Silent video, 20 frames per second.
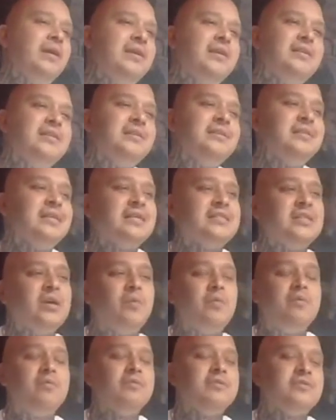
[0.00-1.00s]
He said
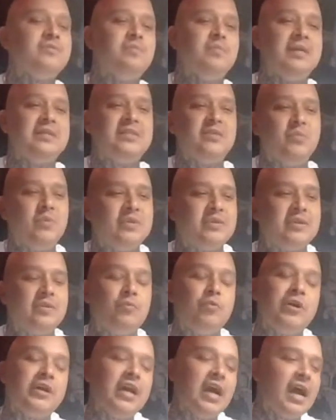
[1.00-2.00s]
someone was messing with
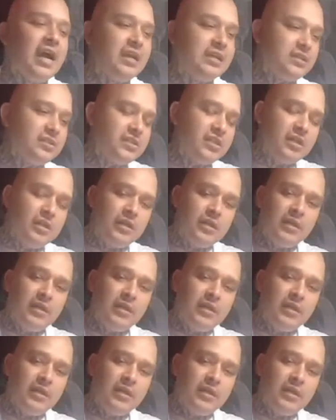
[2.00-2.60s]
guys,